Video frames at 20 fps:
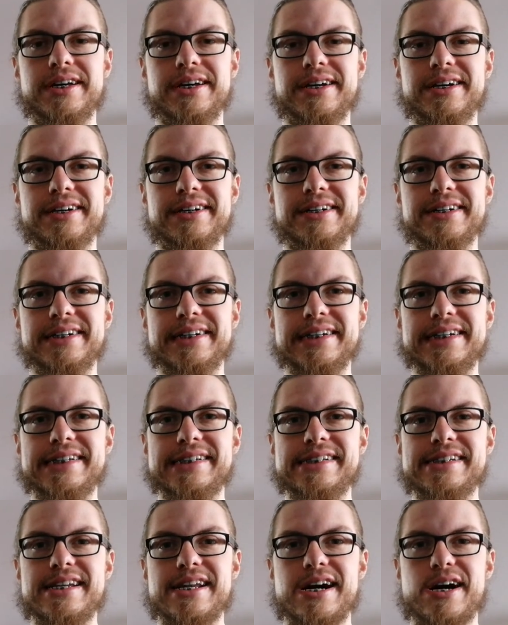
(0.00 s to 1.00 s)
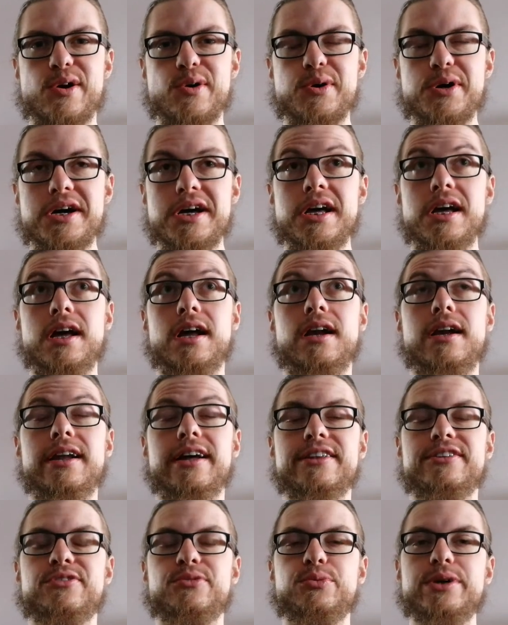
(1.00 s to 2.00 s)
and now
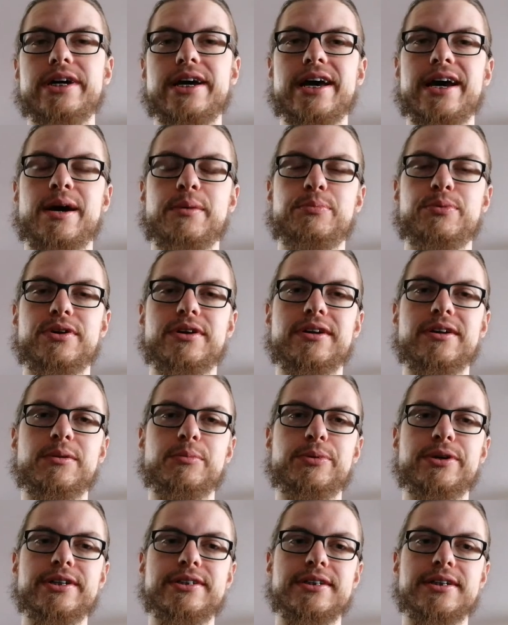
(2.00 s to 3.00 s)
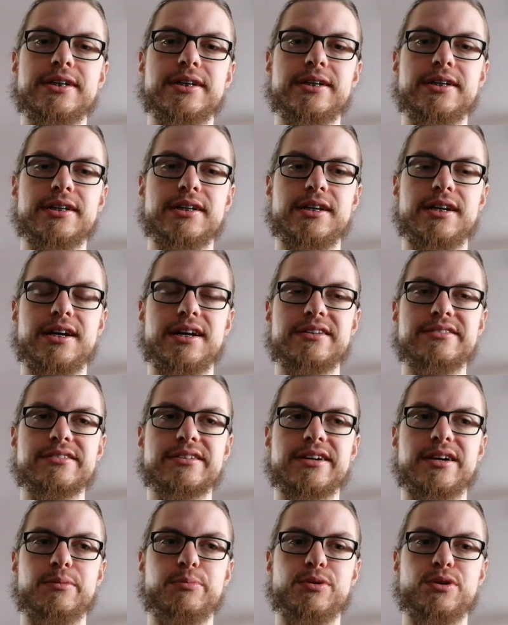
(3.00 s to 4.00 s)
let's recap a little bit the
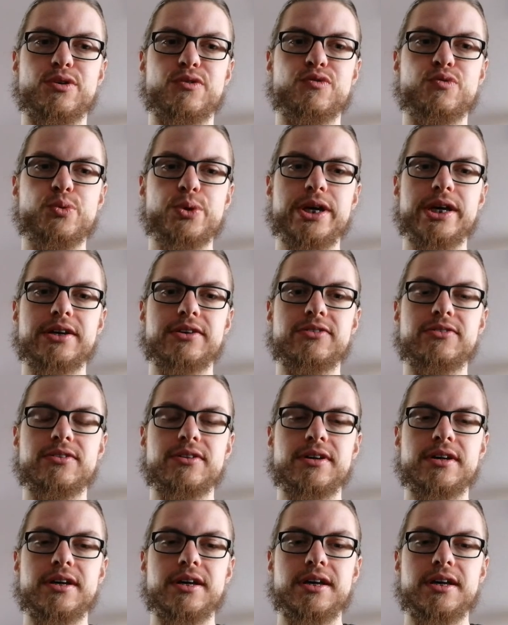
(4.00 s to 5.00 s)
last couple of weeks.